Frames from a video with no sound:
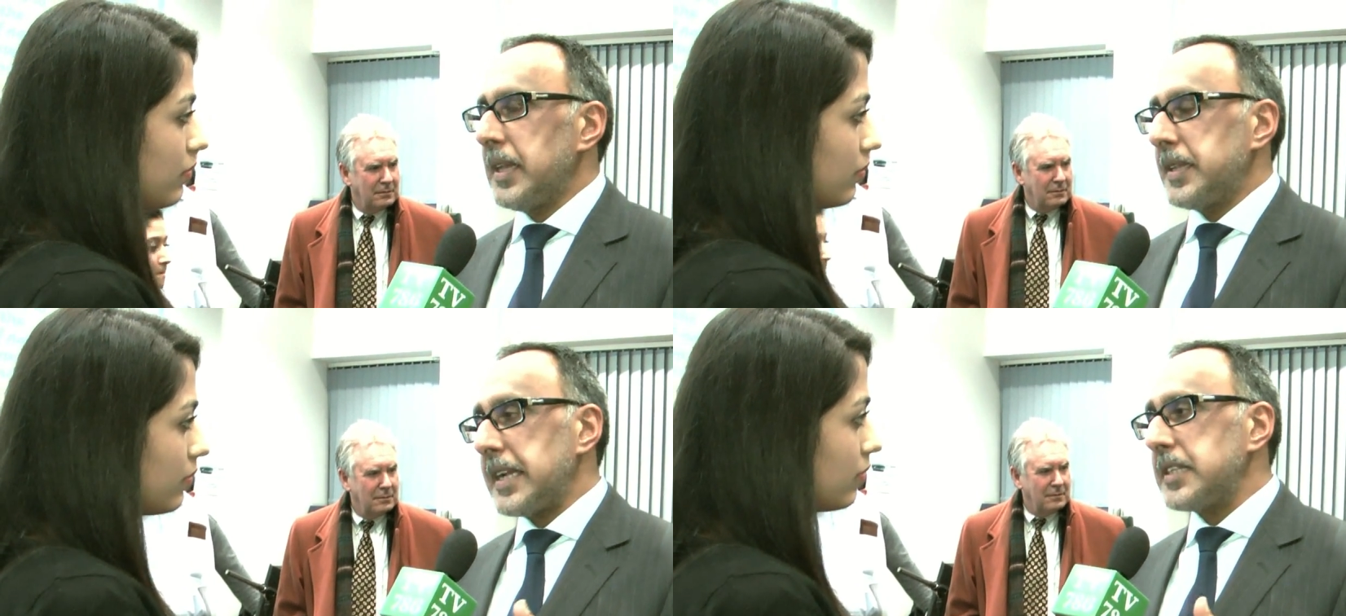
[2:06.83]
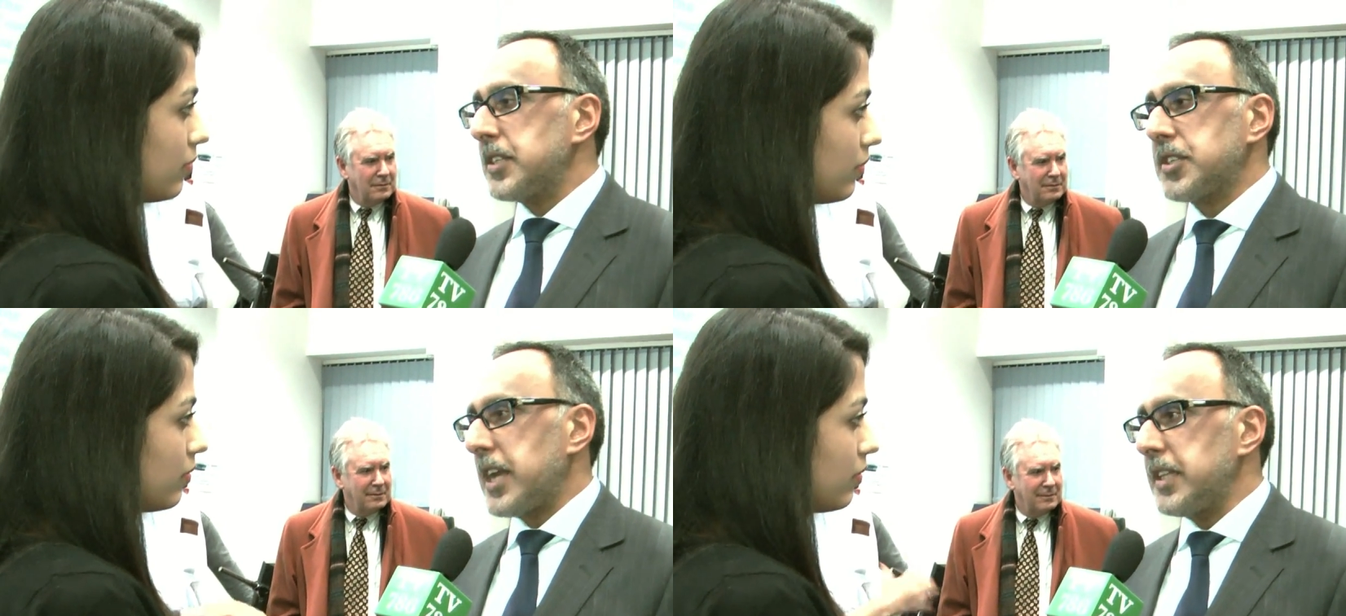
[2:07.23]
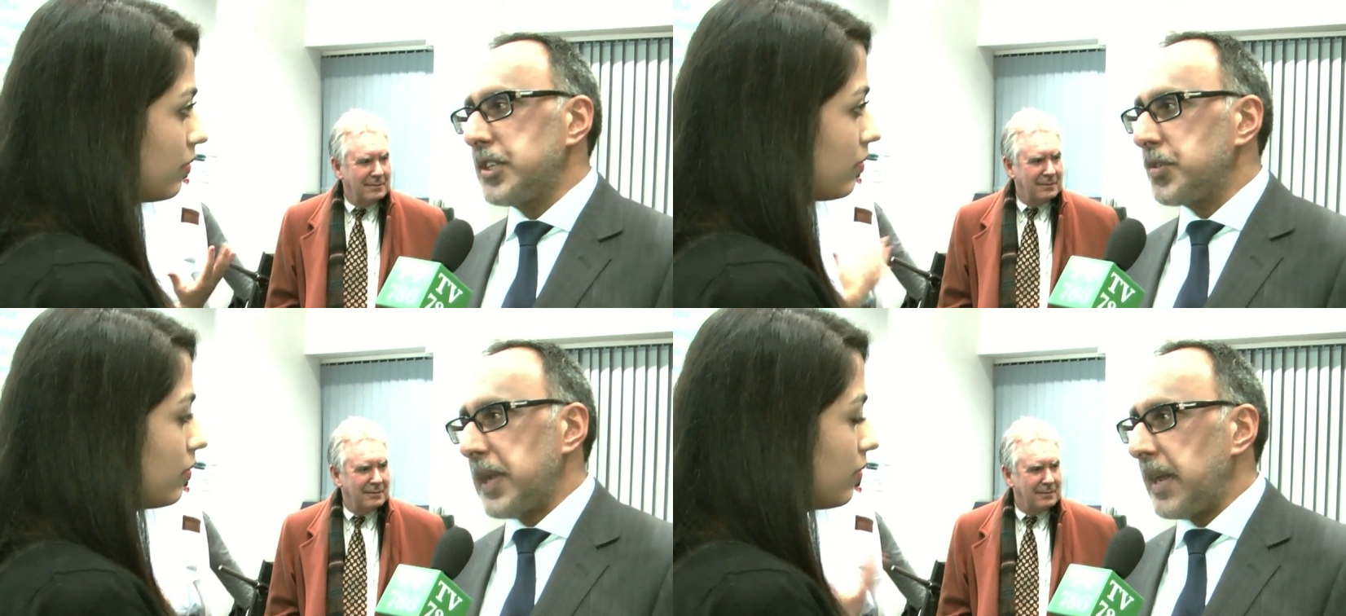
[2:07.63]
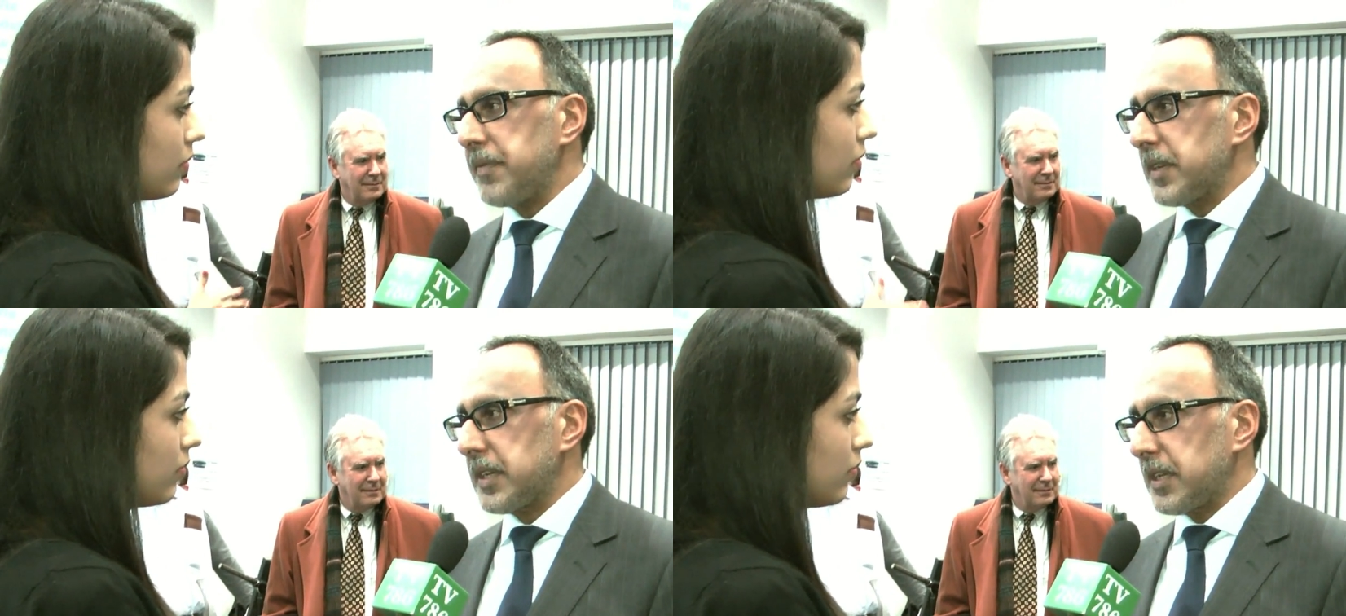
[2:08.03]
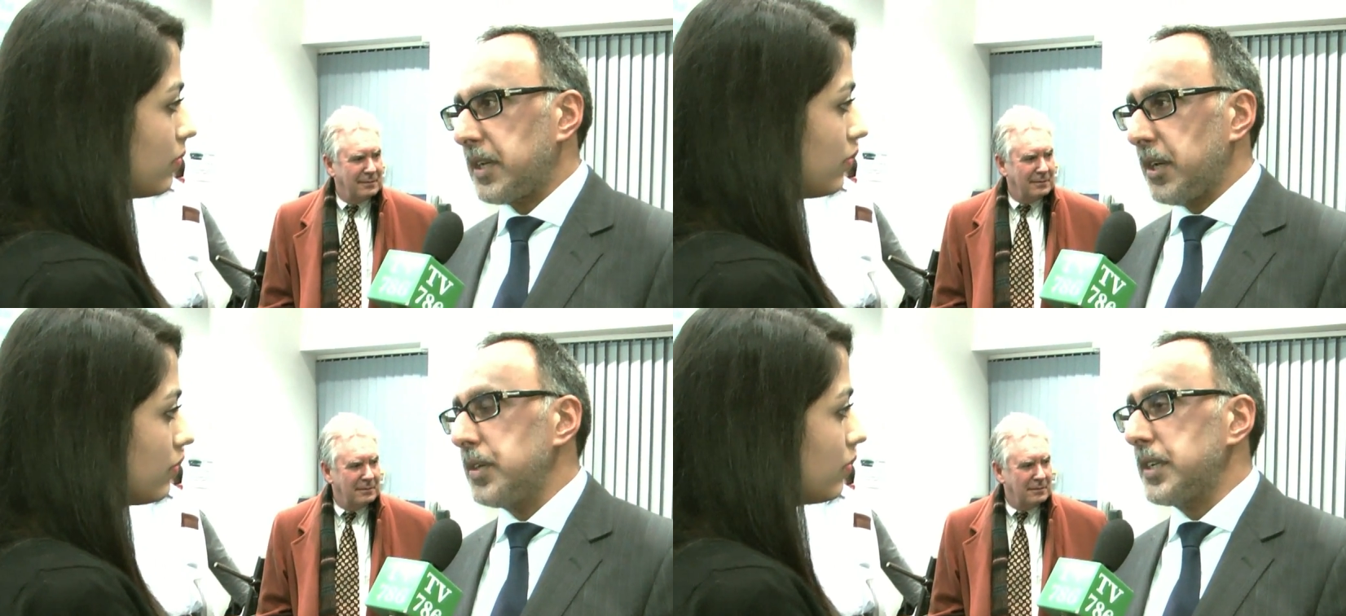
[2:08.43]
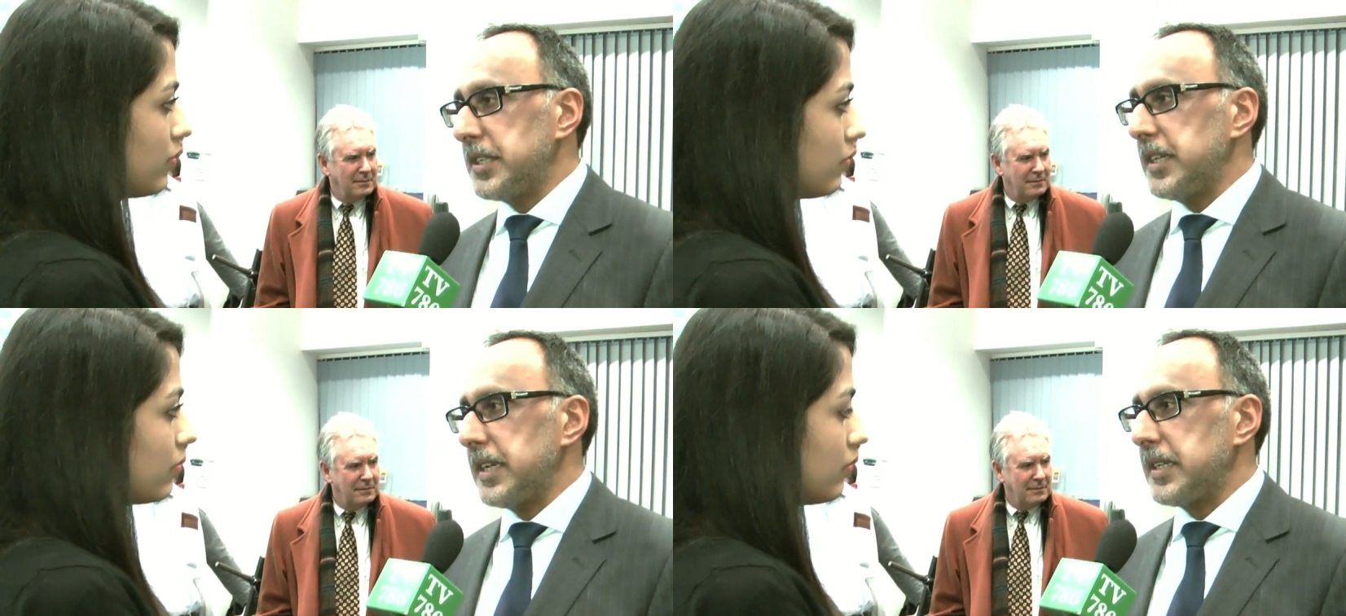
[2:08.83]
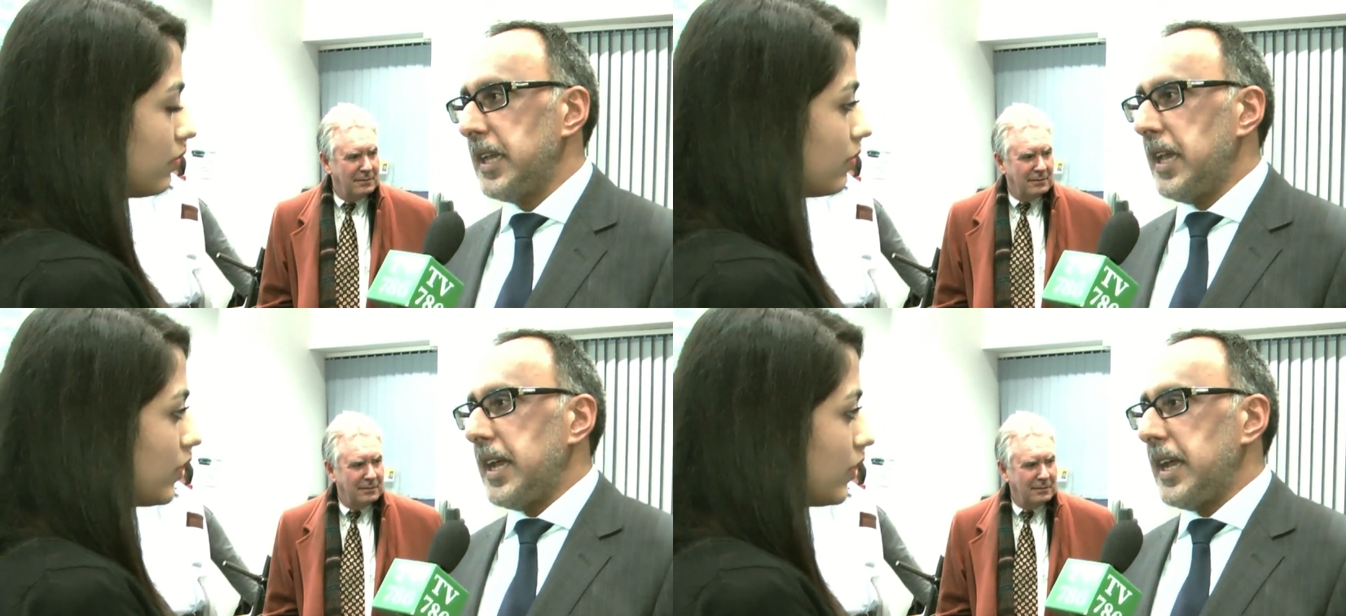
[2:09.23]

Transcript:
Speaker 1: That is a challenge we haven't conquered yet,